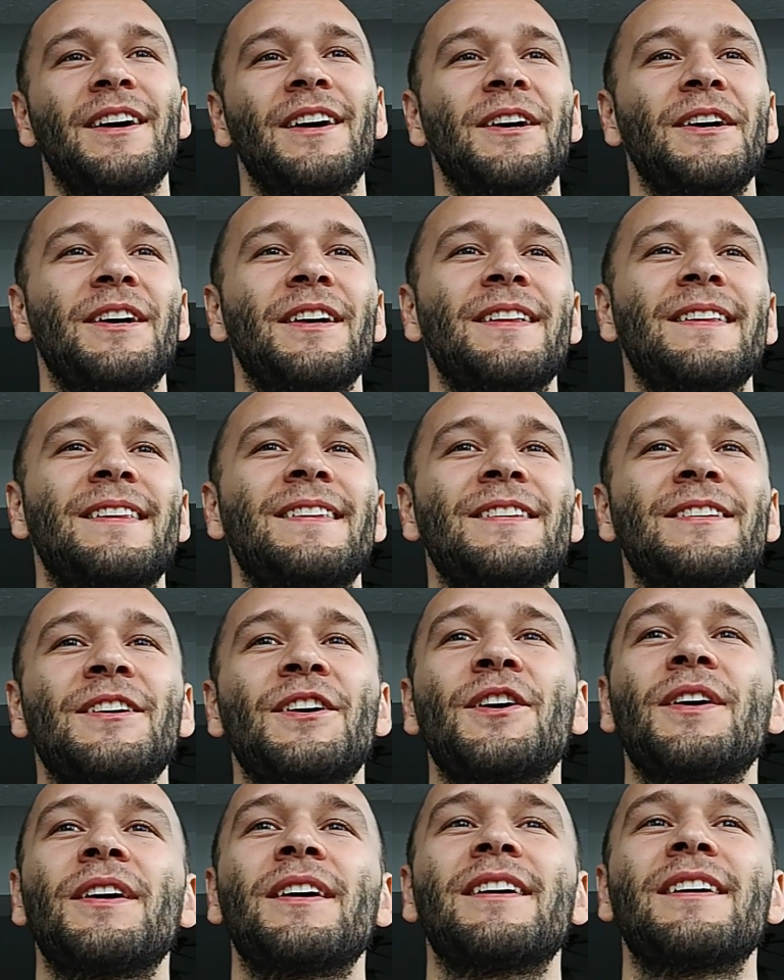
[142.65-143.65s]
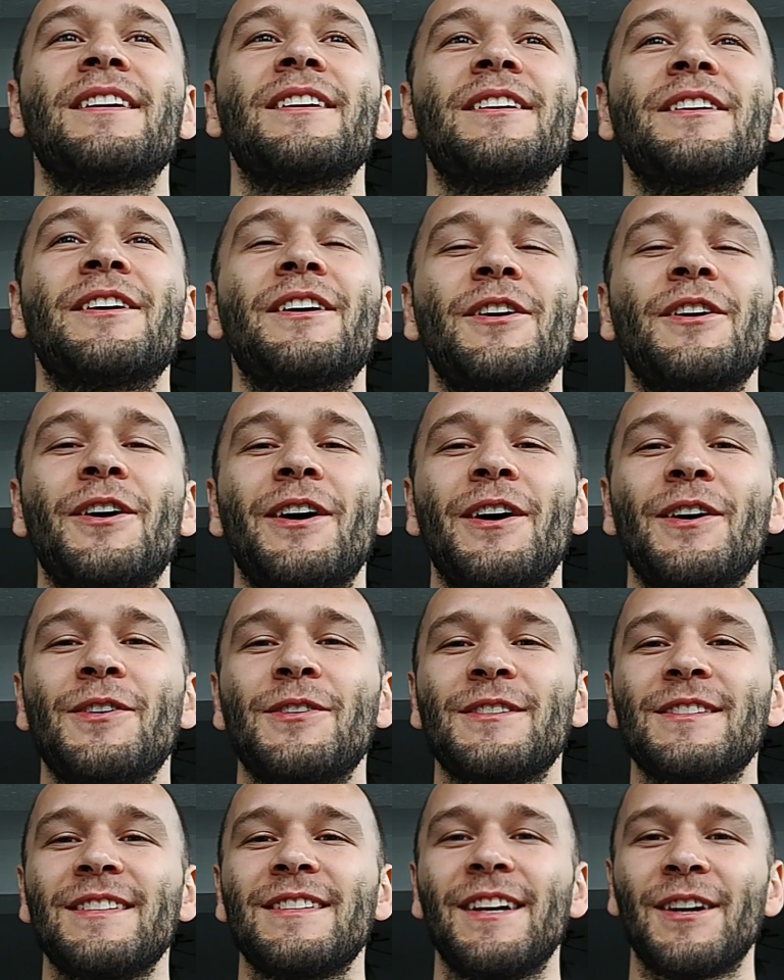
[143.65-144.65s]
And yeah, I
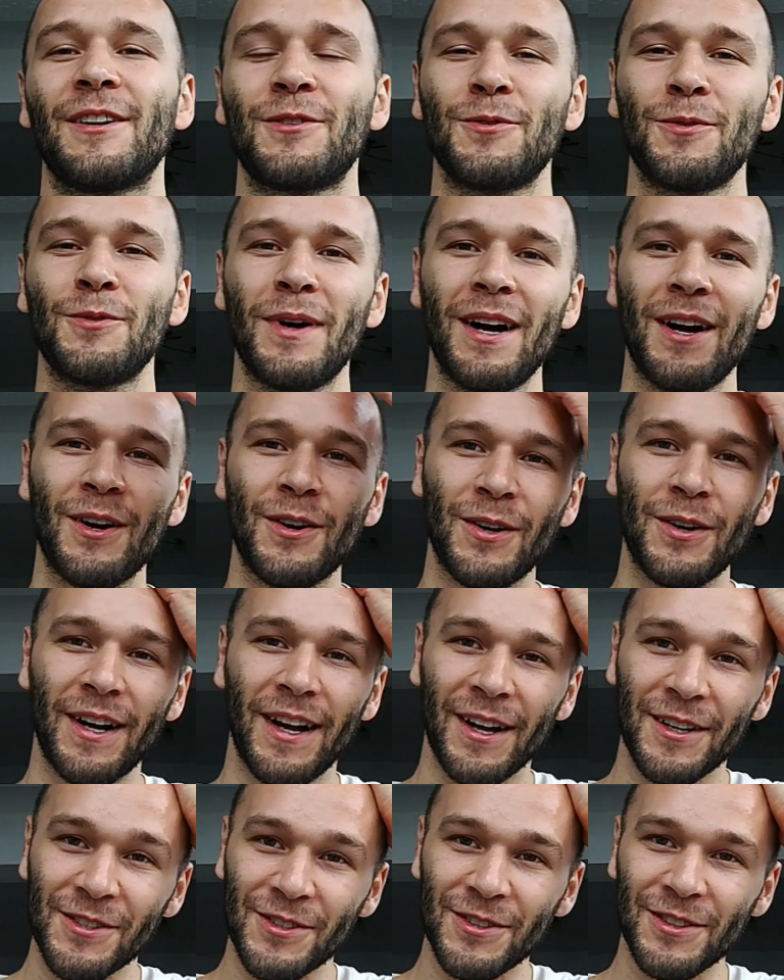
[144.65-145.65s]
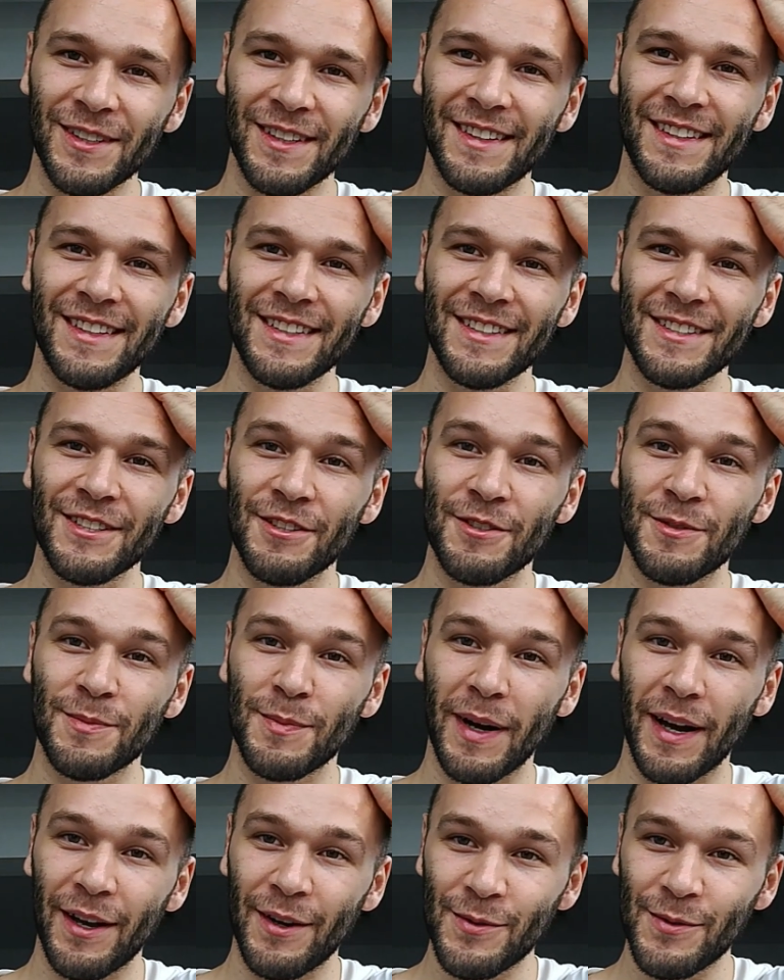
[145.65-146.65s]
was like, wow, actually this is
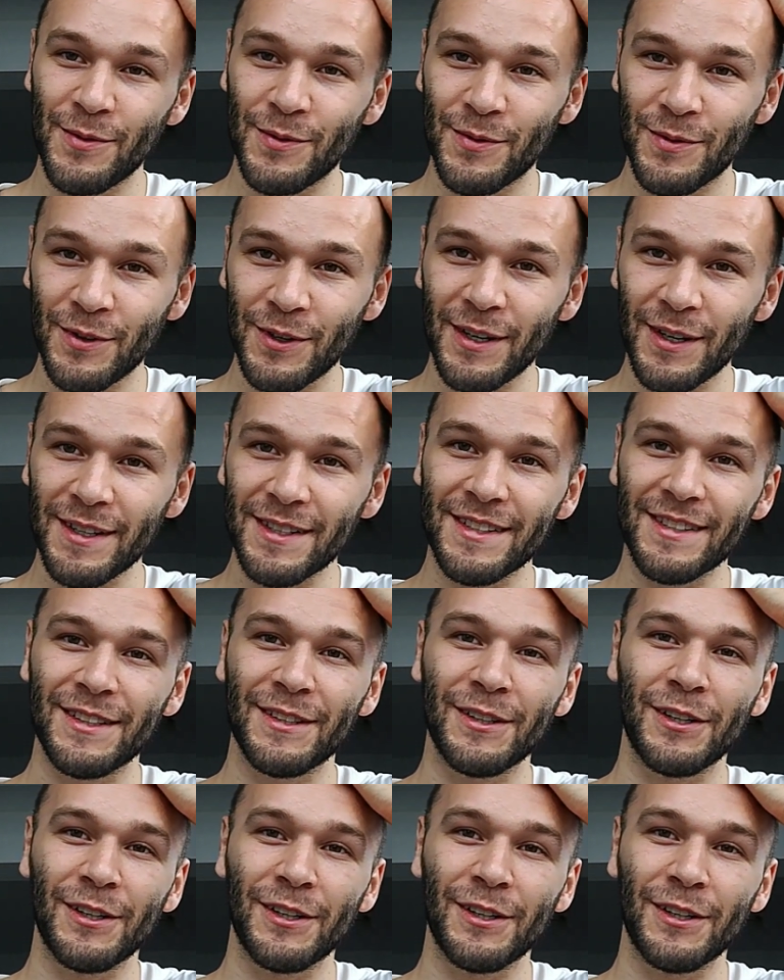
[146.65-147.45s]
my first